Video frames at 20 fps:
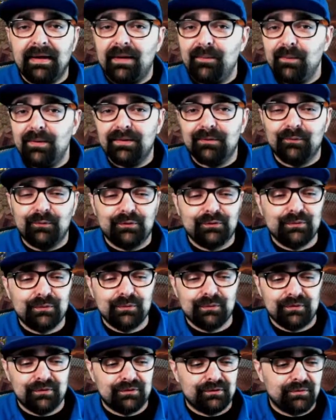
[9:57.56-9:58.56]
Gaming was
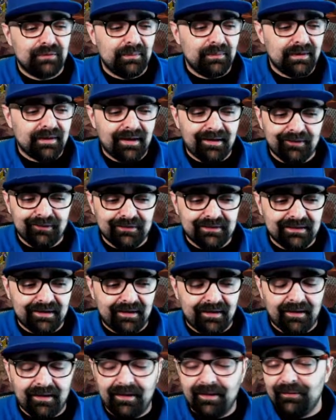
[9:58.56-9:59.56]
doing the streaming out
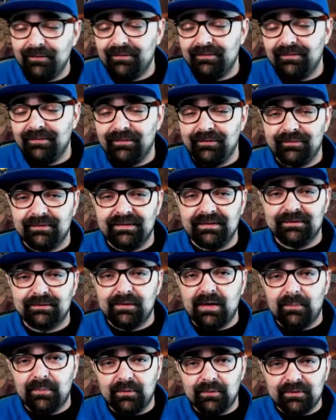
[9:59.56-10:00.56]
of the
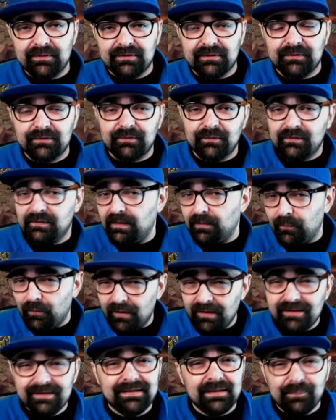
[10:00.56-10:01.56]
Scrappy Wizards for Clan
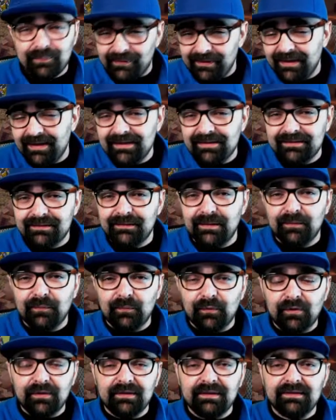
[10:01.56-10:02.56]
War Leagues. He plays Clan
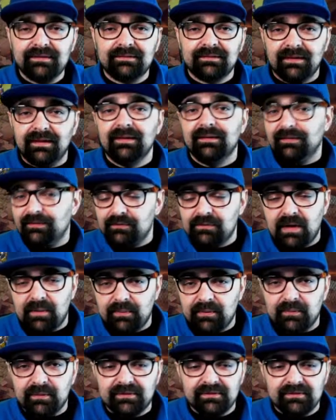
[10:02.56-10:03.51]
War Leagues in the Scrappy